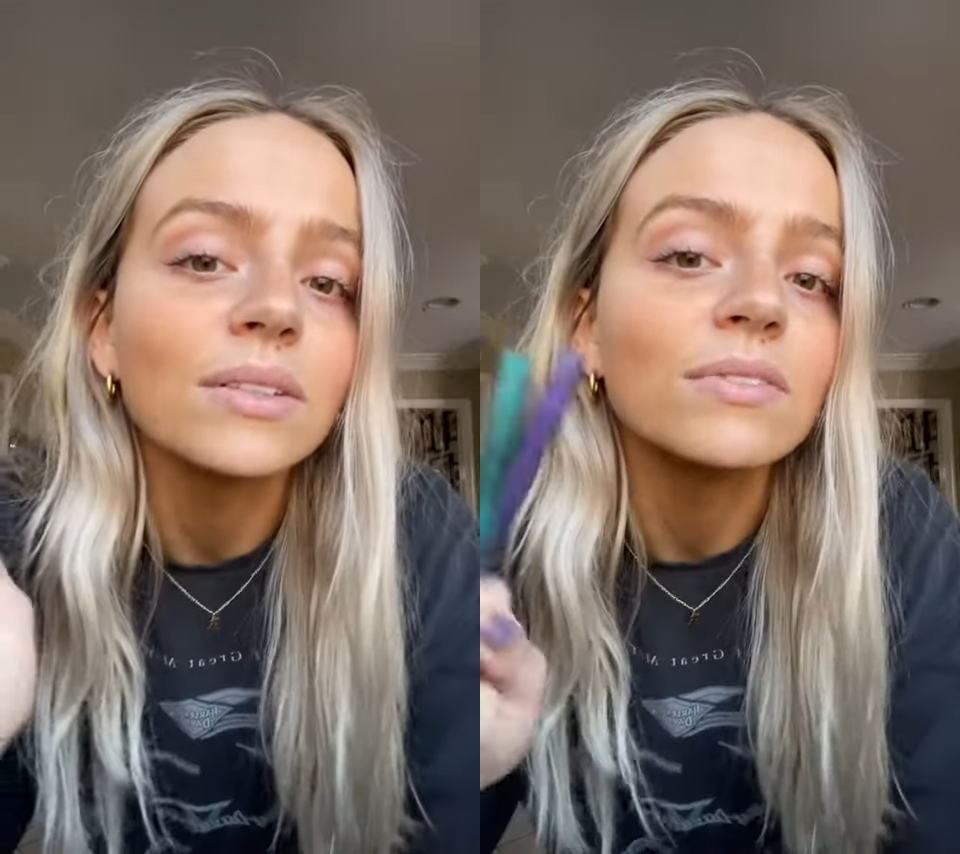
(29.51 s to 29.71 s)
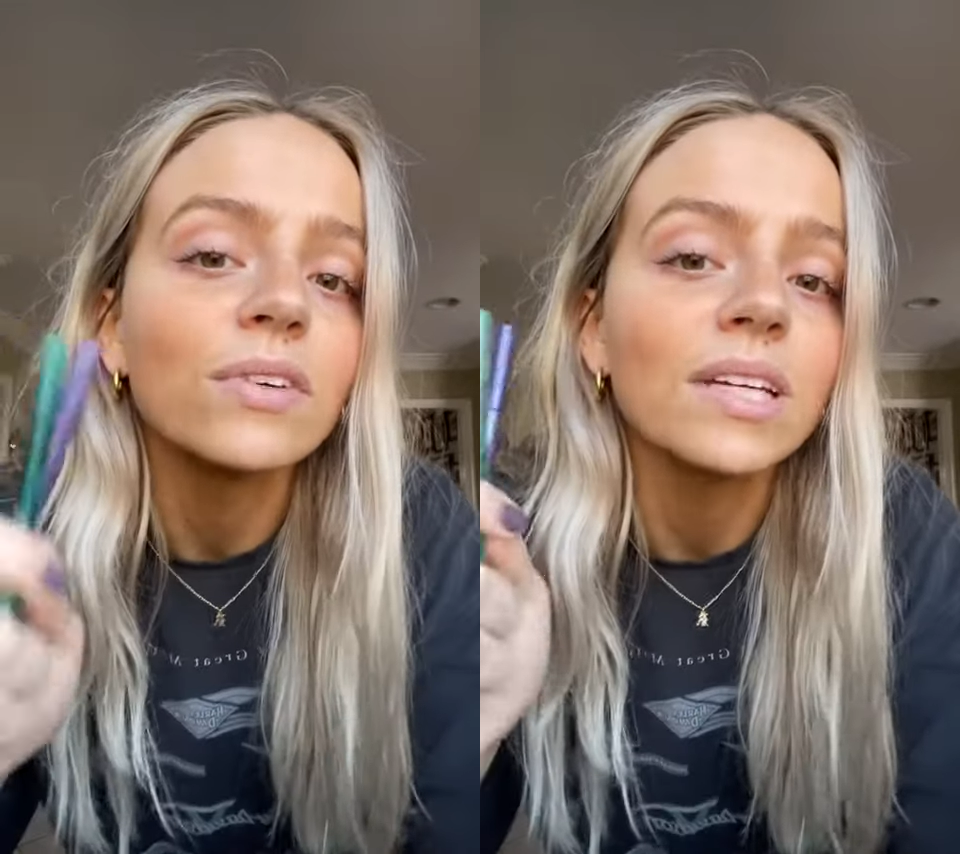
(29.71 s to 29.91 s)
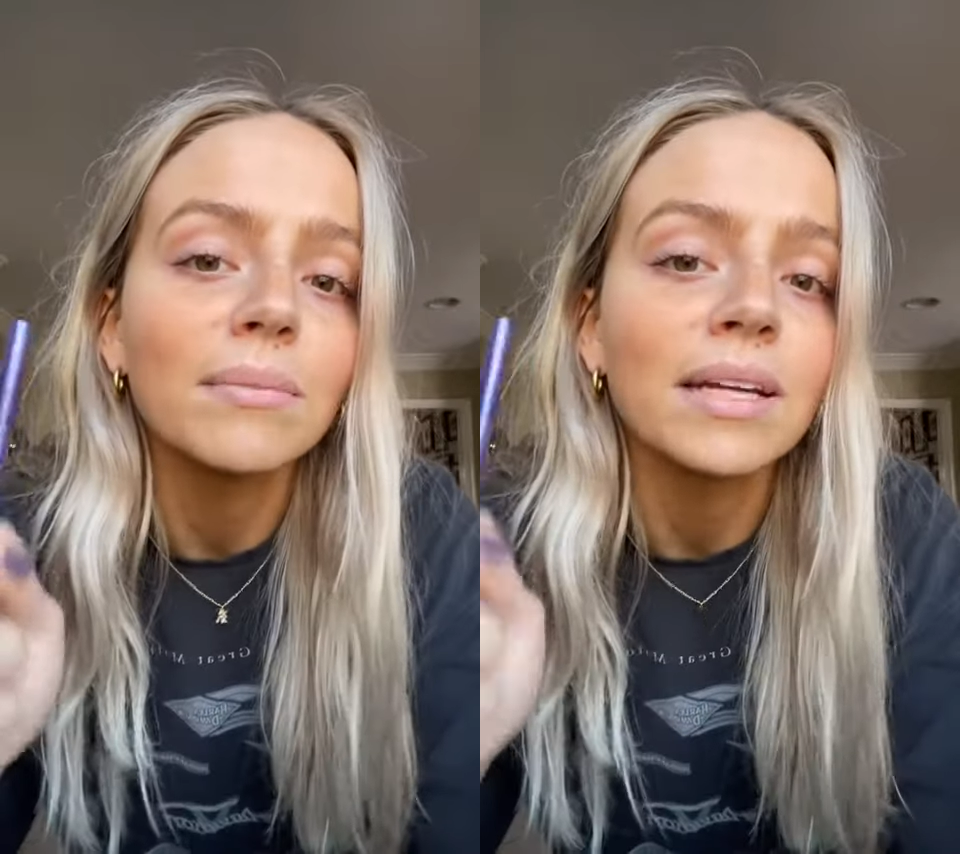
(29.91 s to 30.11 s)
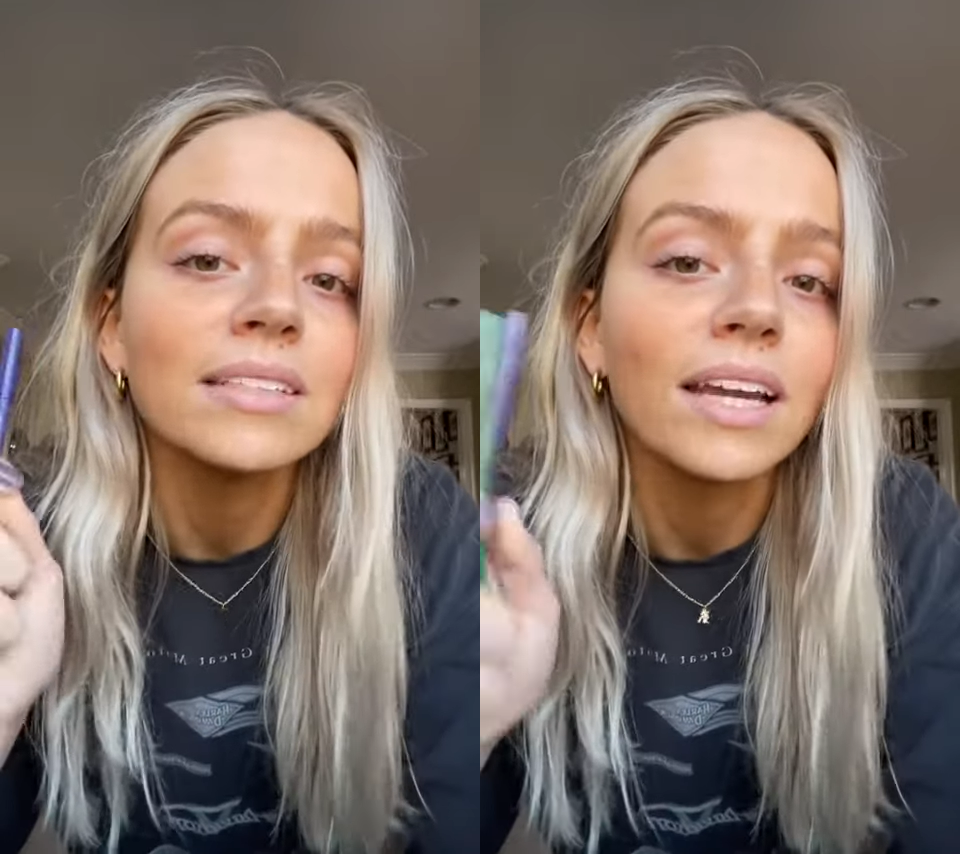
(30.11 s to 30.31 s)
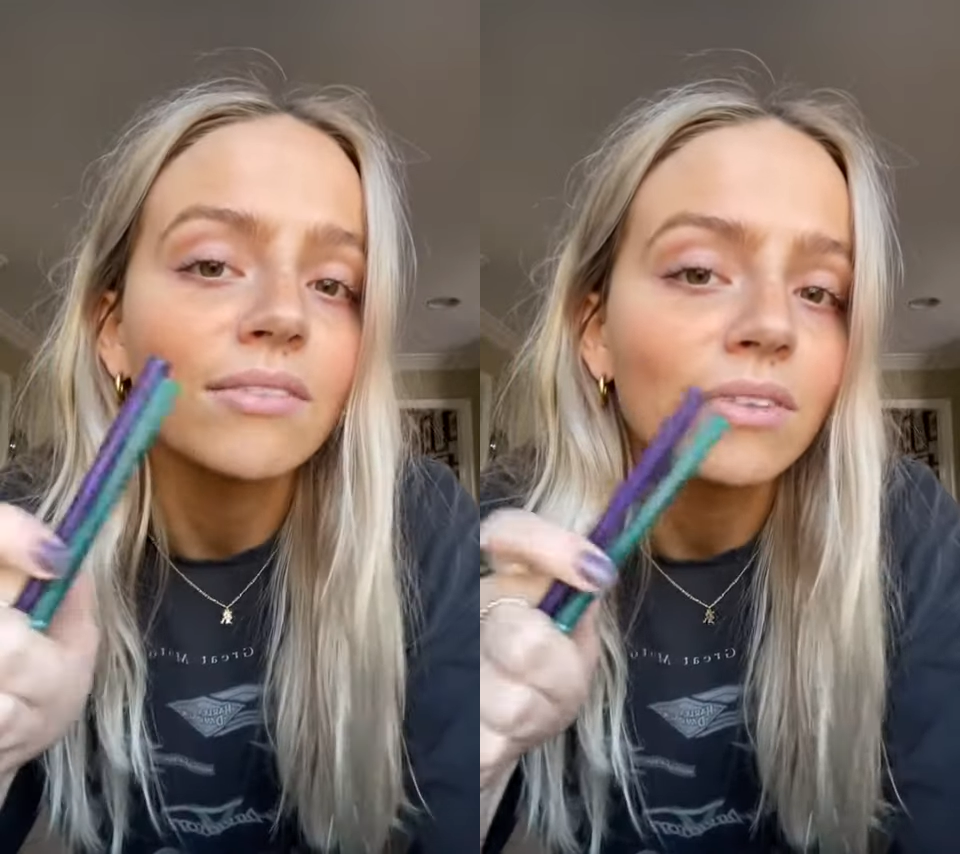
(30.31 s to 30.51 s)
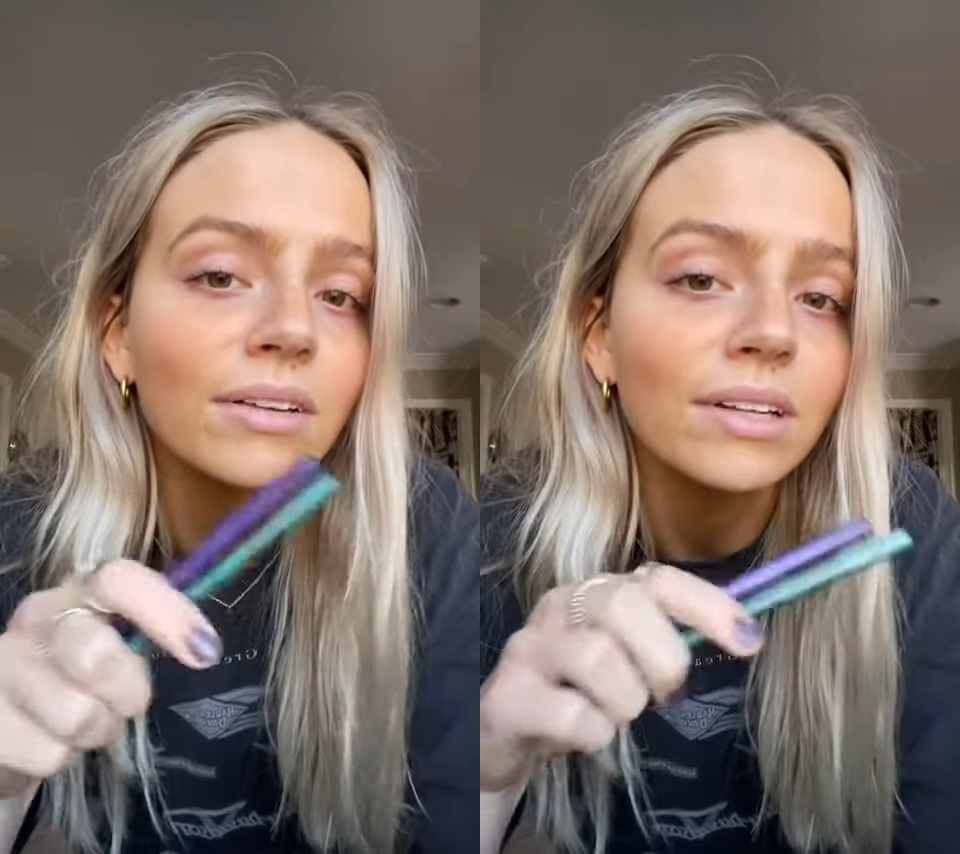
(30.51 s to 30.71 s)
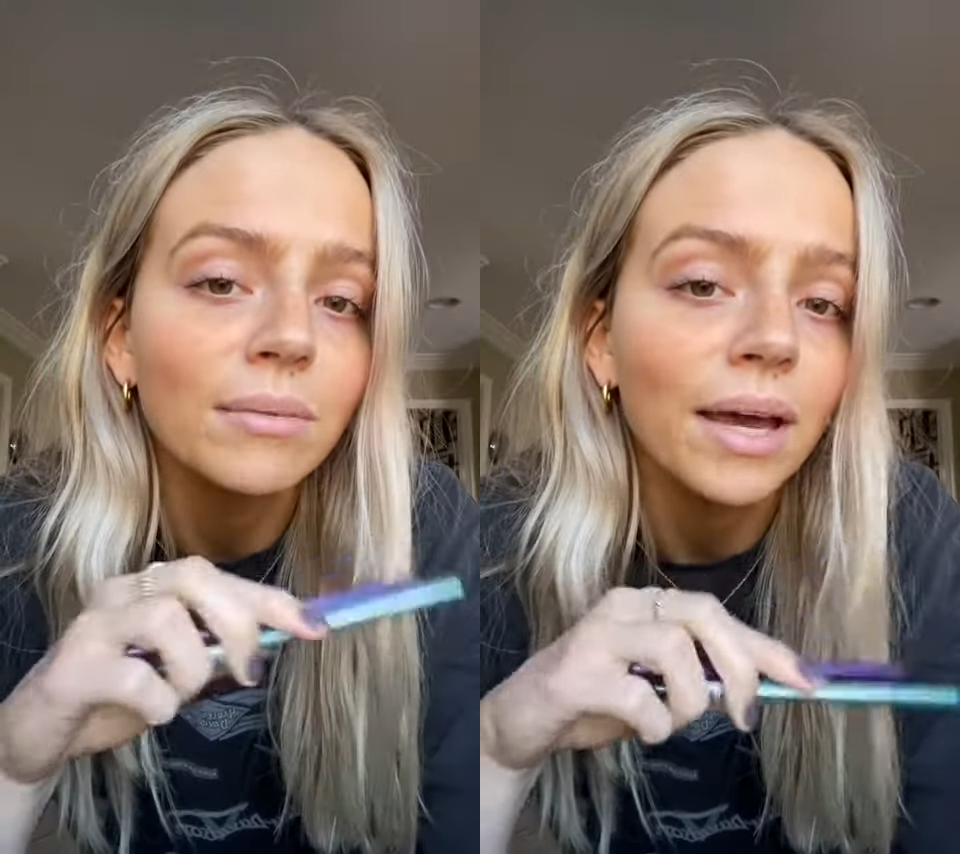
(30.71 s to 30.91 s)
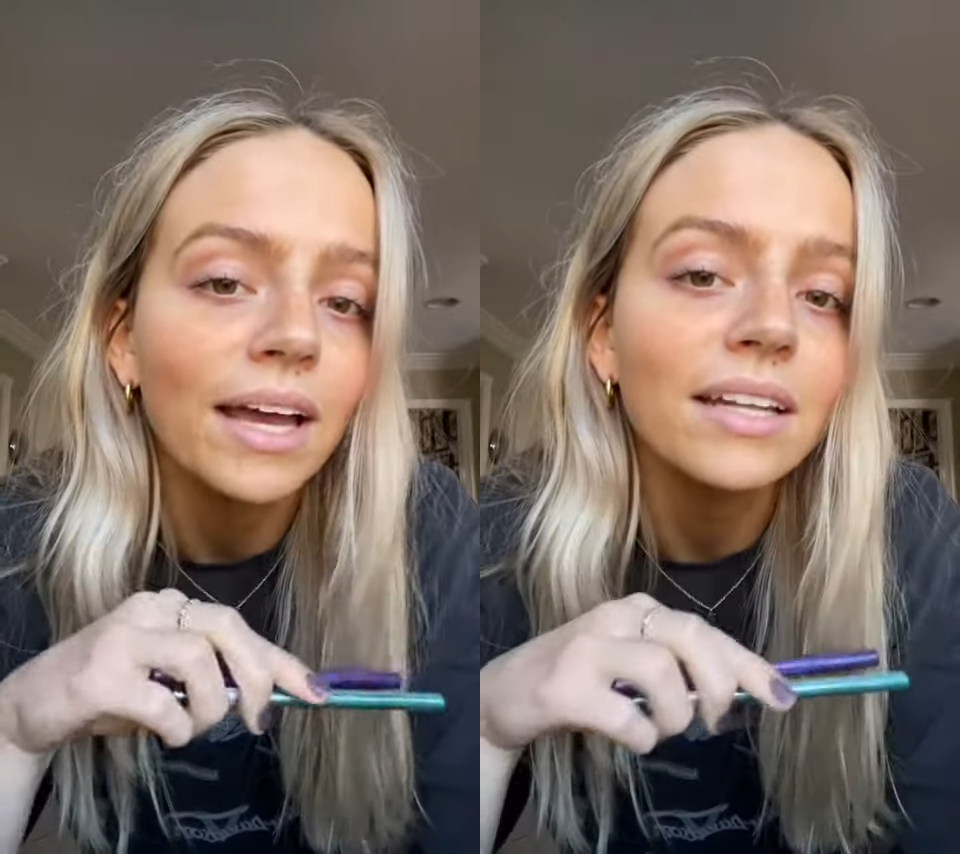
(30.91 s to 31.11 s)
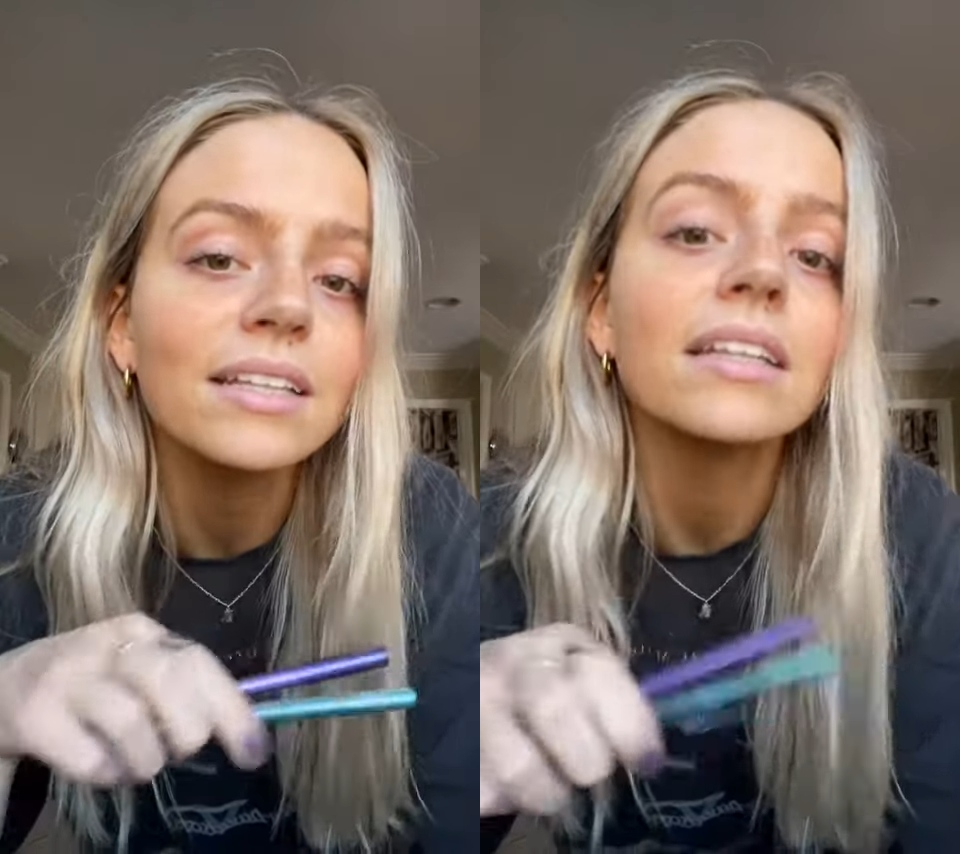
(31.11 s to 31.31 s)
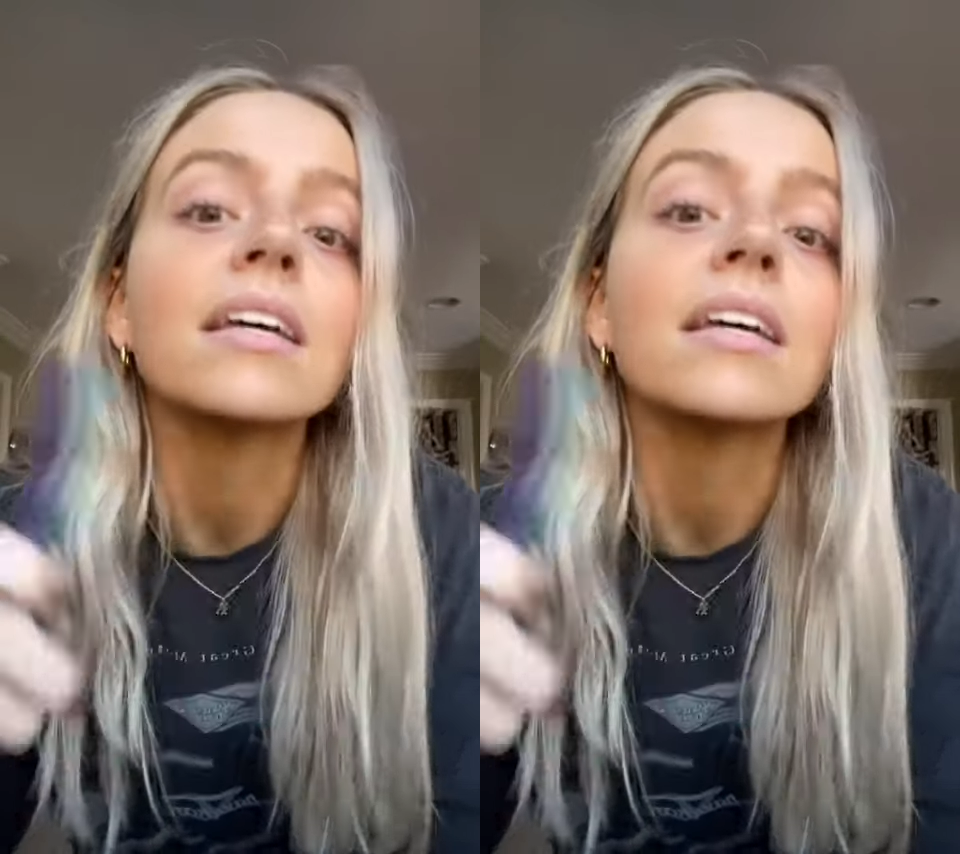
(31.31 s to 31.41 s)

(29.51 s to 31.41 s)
exfoliate my tan really, really bad.